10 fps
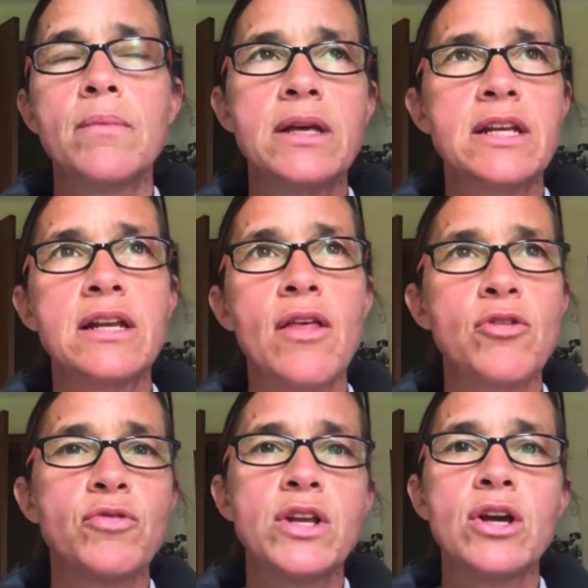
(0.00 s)
in another
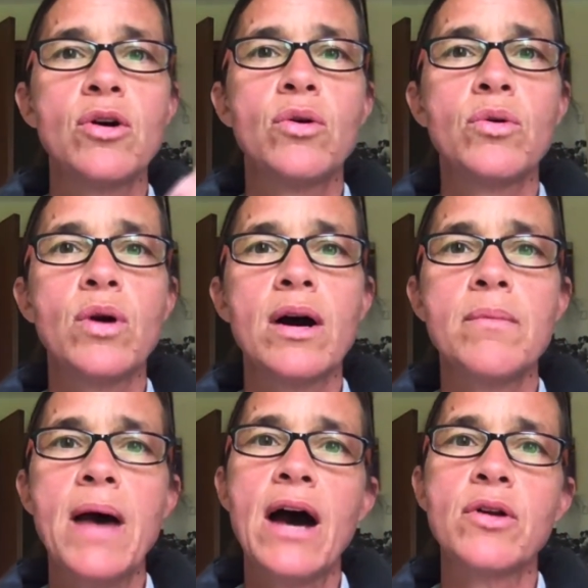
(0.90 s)
video
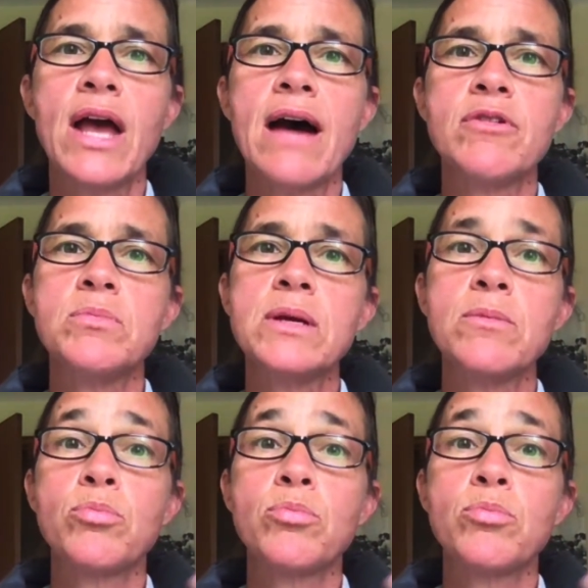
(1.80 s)
how to have it be